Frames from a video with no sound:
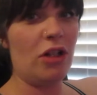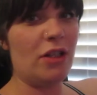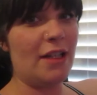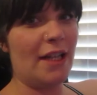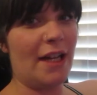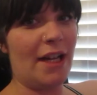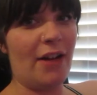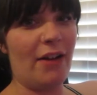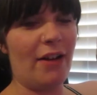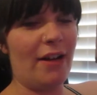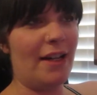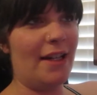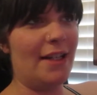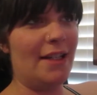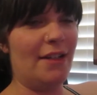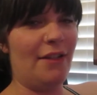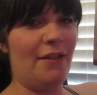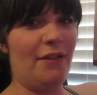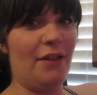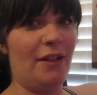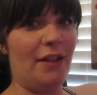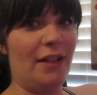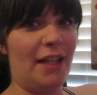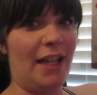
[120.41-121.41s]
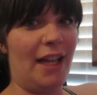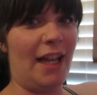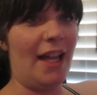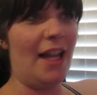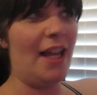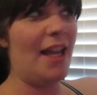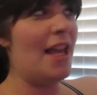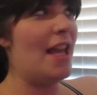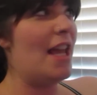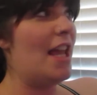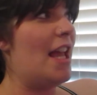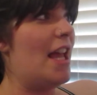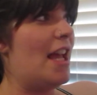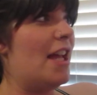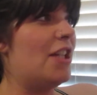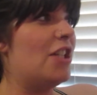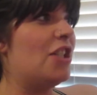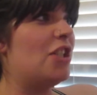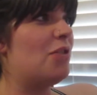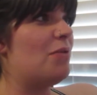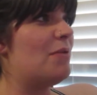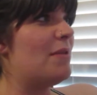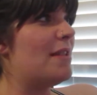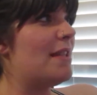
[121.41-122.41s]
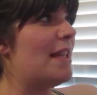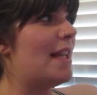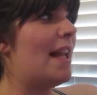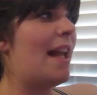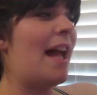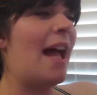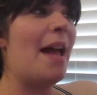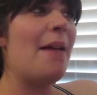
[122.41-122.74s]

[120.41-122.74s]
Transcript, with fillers: decorated differently. And she was like,